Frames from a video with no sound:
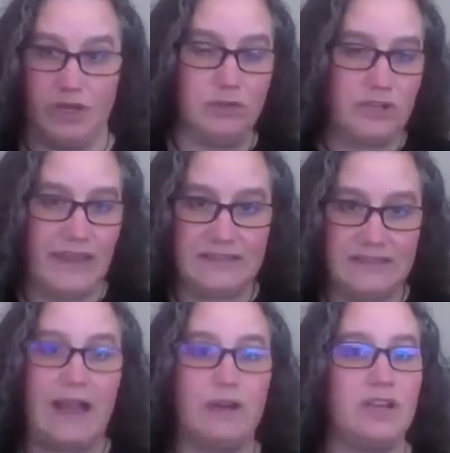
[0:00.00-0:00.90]
were you
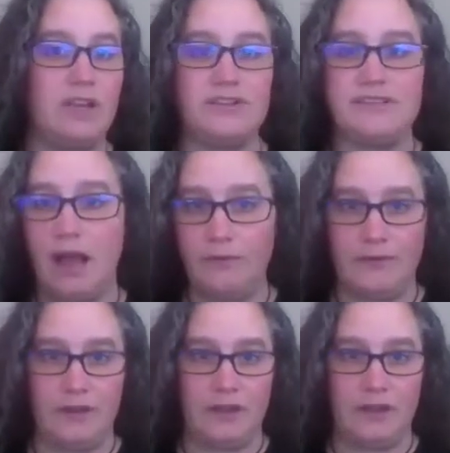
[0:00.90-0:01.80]
looking down at
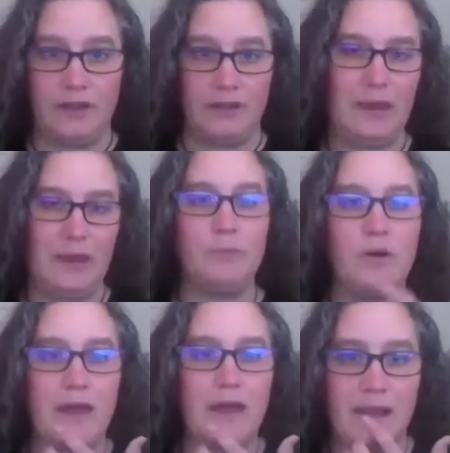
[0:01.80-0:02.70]
yourself and at these
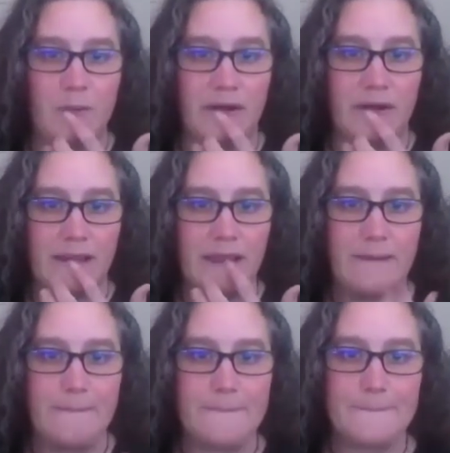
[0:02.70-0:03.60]
people? How did that
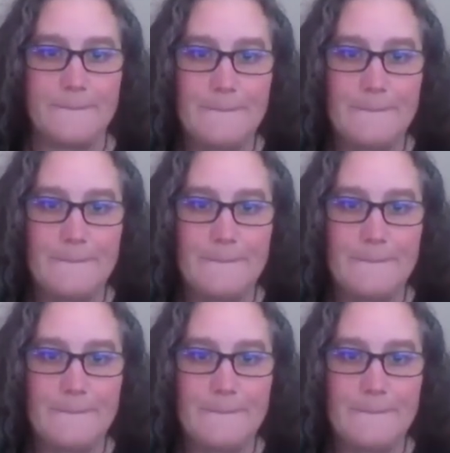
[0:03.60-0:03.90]
work?